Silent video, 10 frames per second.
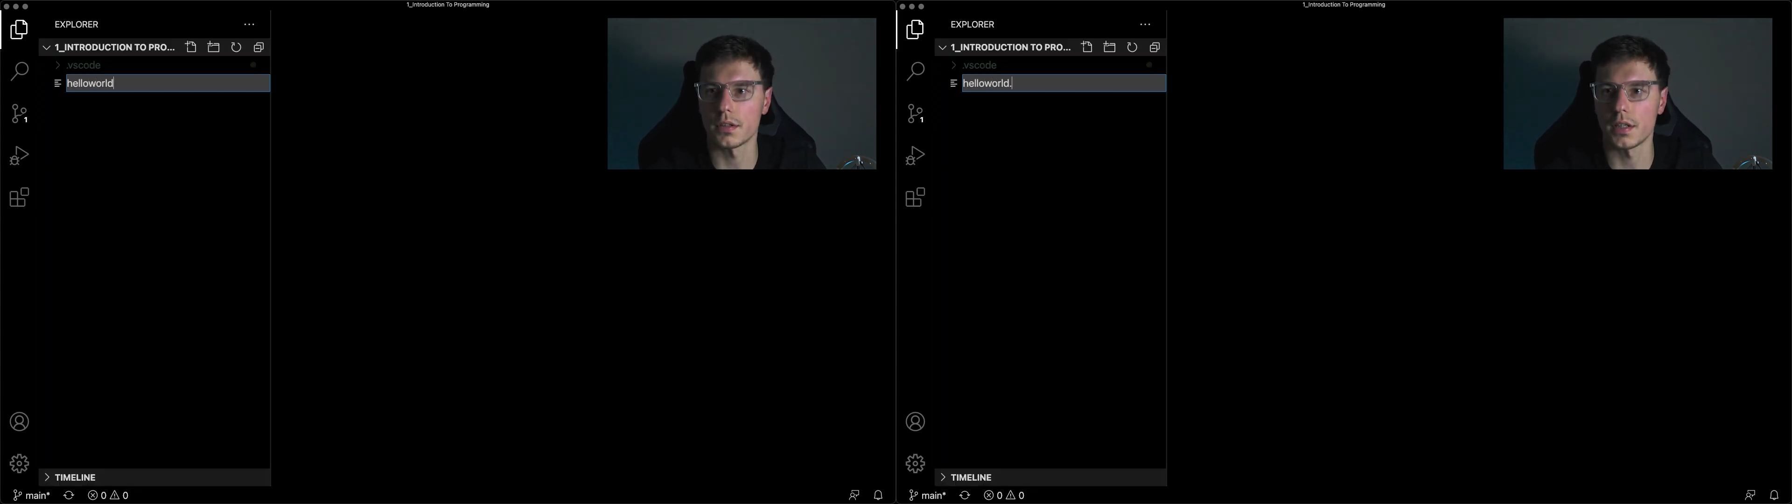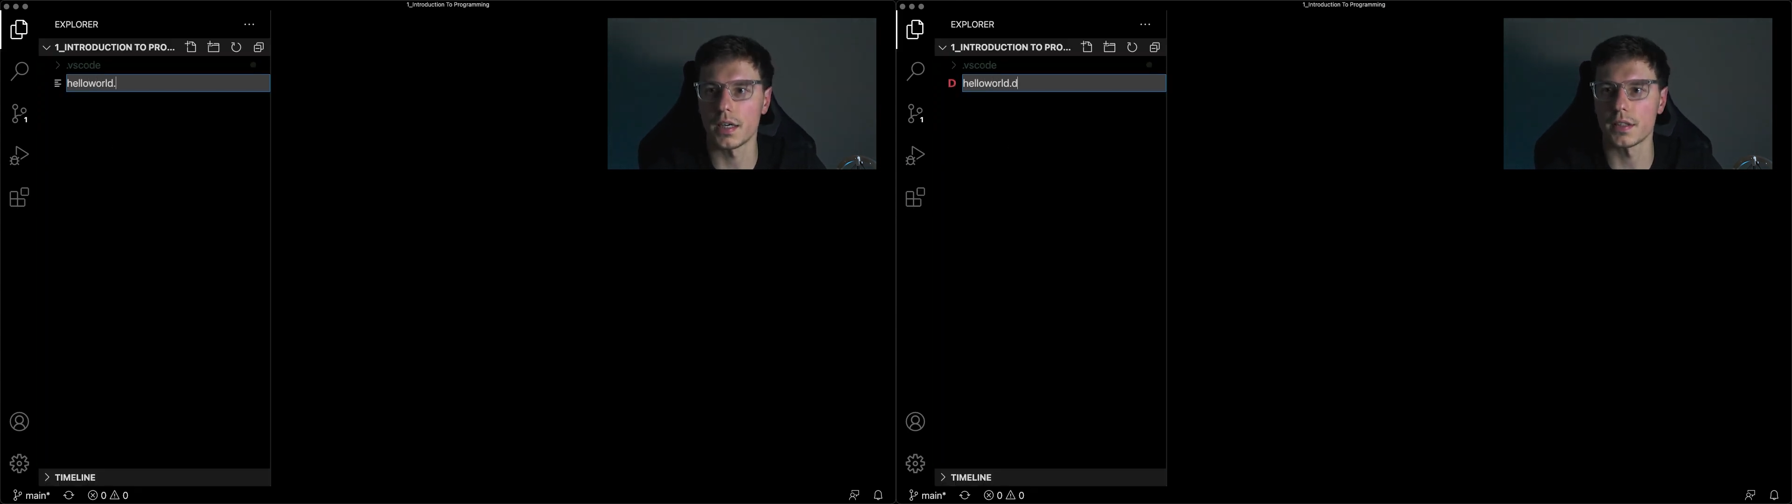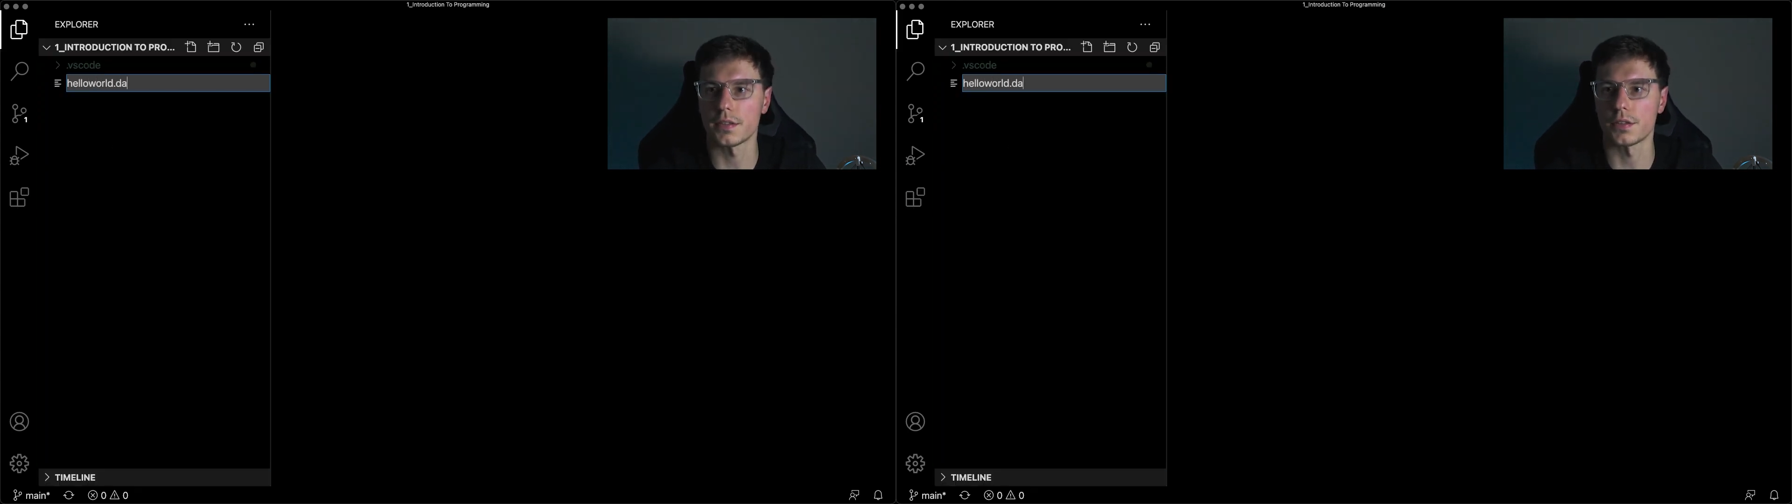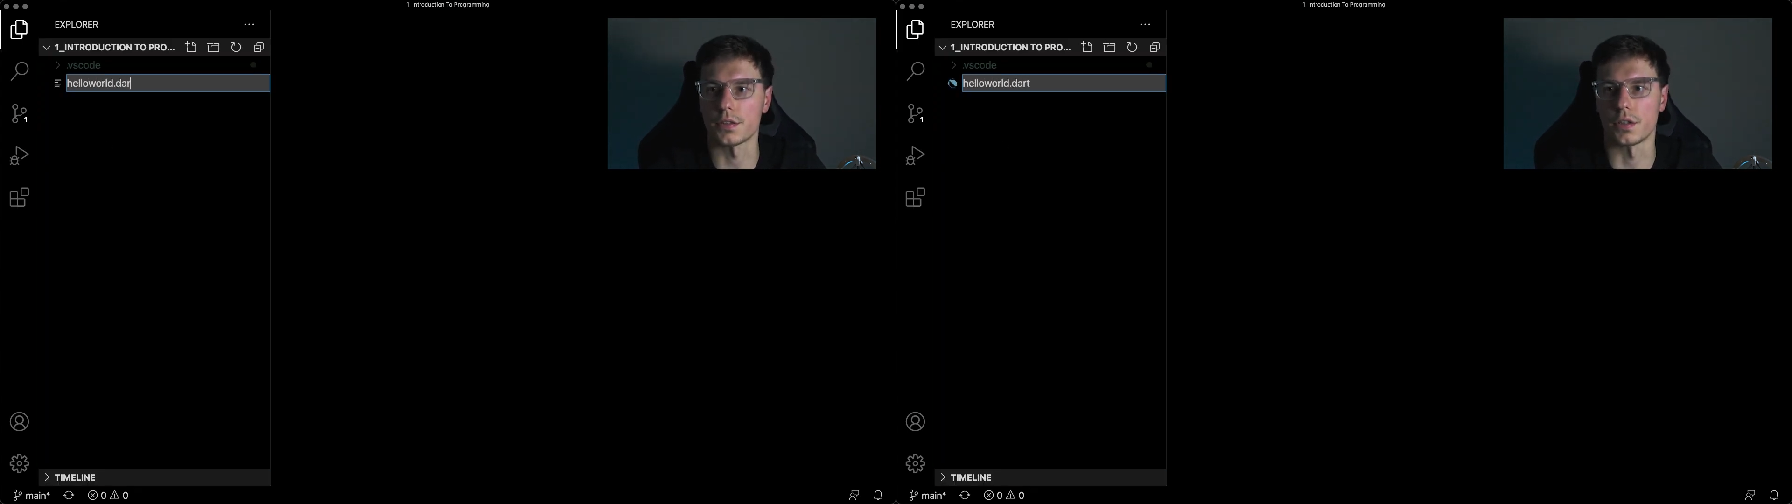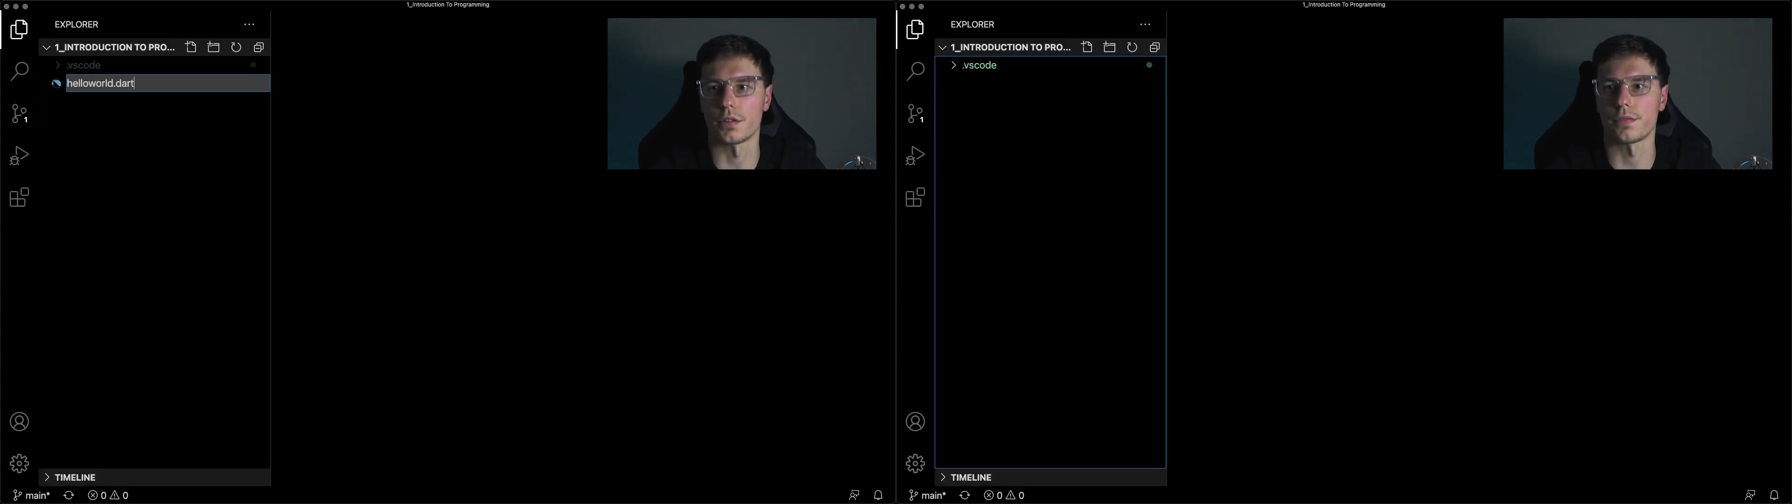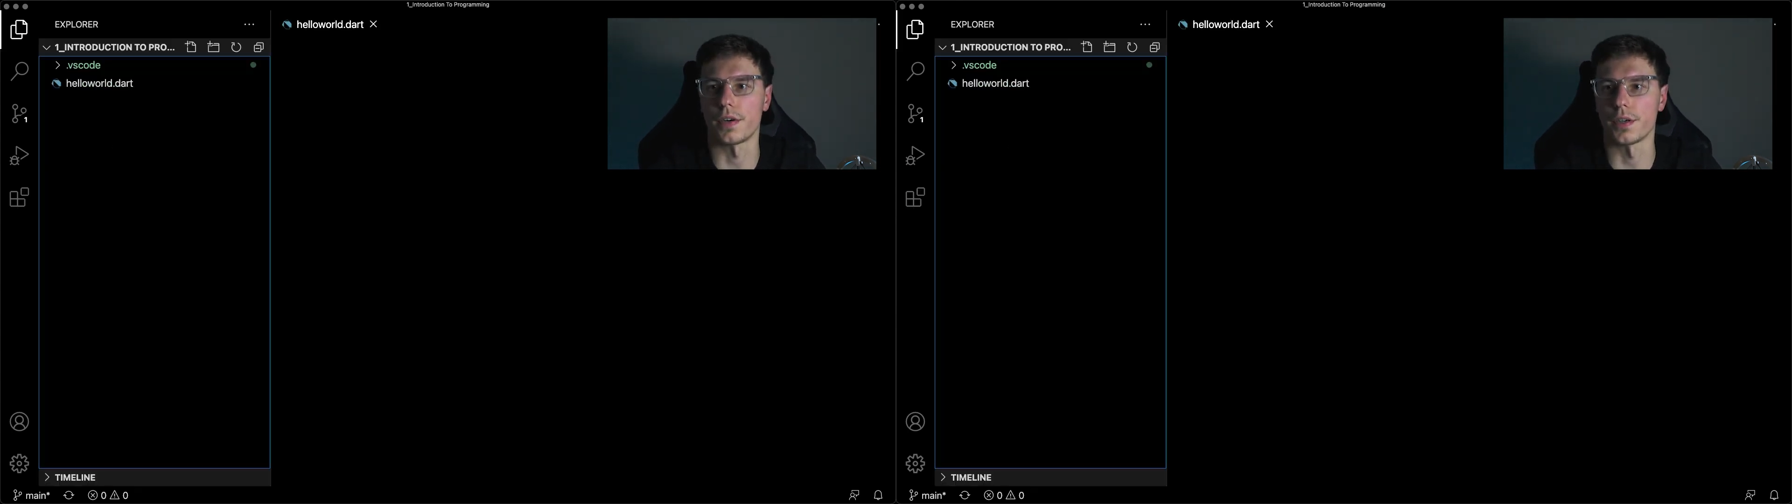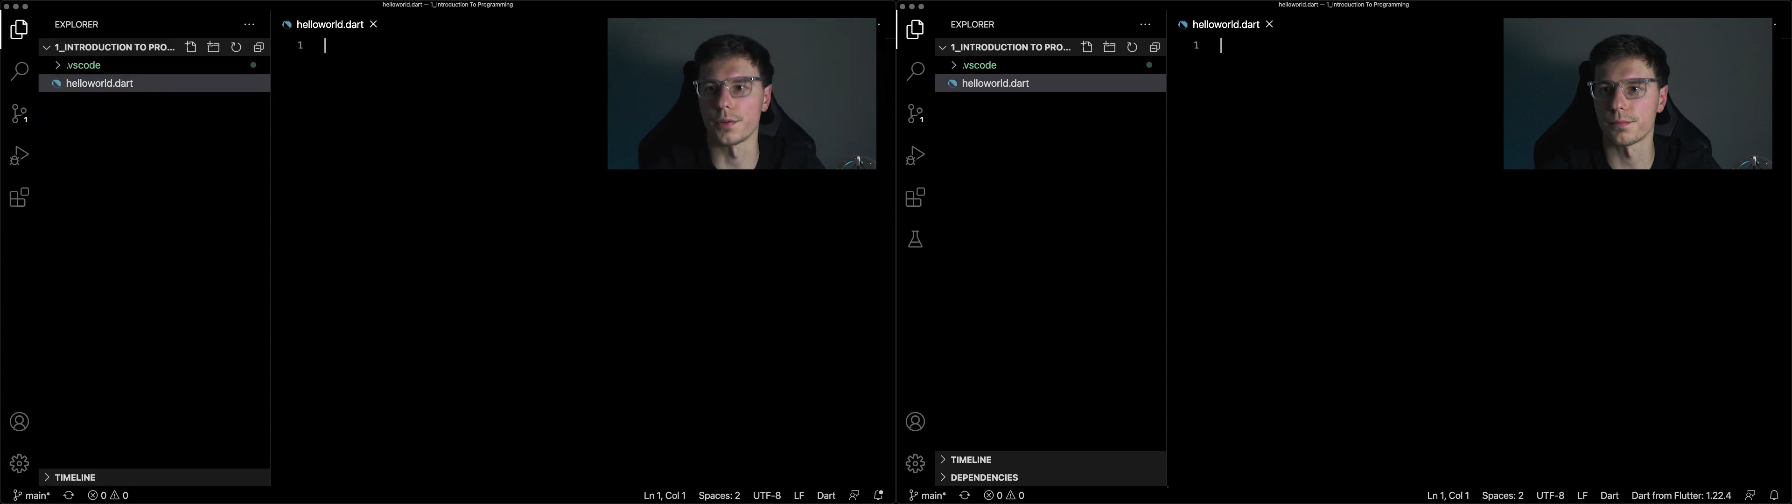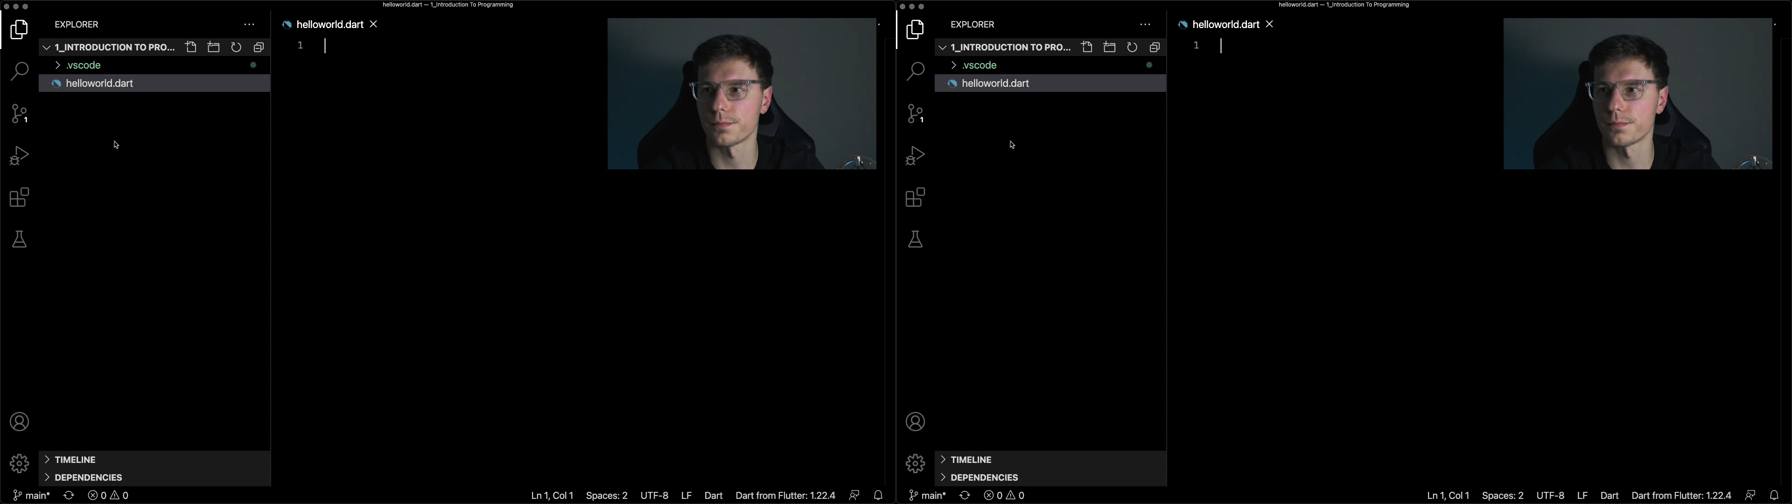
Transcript: dart file.